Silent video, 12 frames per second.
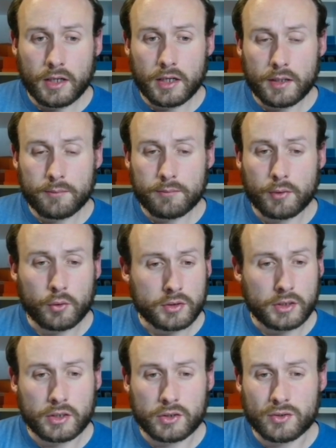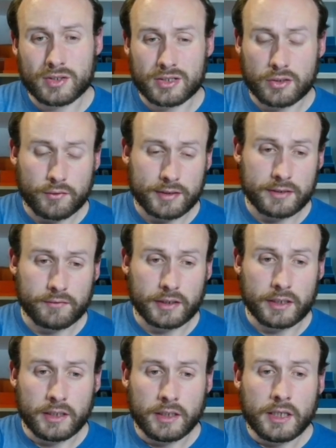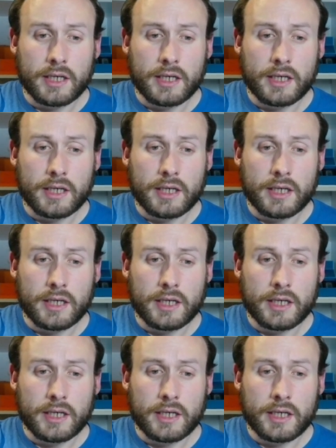But also you could use this aggressively.